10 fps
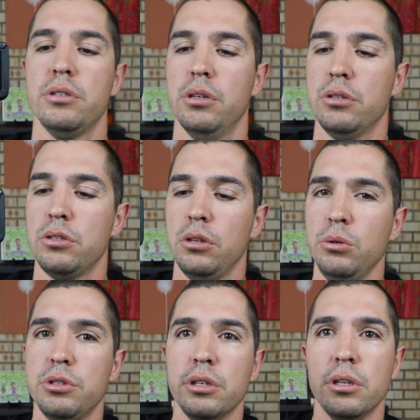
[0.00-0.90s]
a
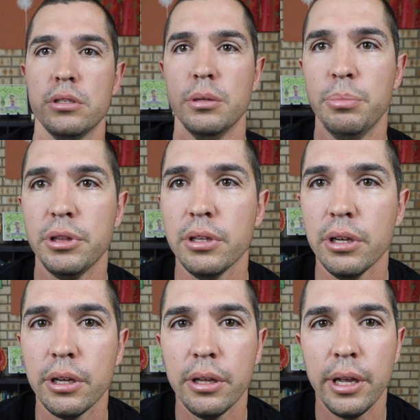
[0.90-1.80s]
solution is to put
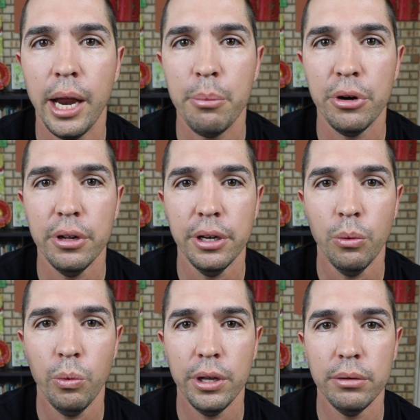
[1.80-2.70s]
the camera in
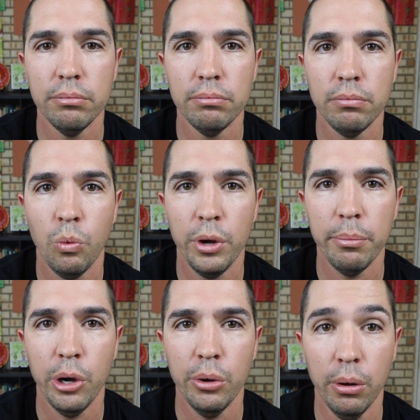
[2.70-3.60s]
the wind
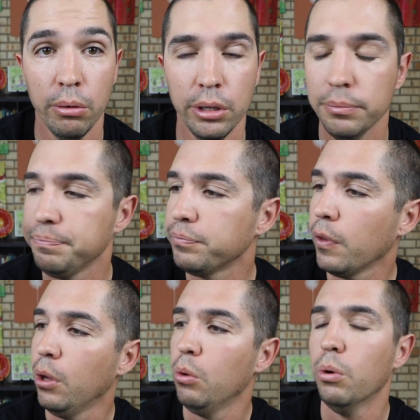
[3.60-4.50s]
mode only.
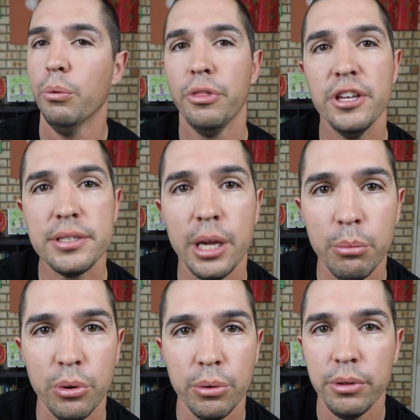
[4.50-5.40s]
Well, with this
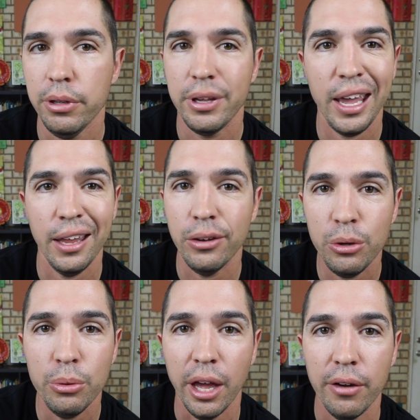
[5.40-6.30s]
gimbal, you can't
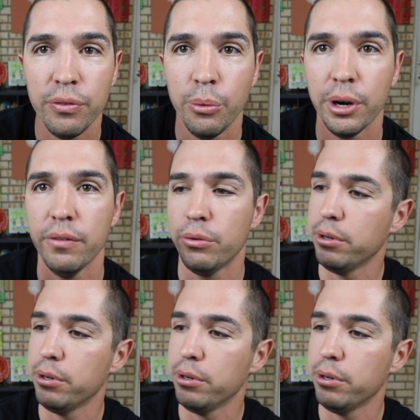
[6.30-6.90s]
do that for whatever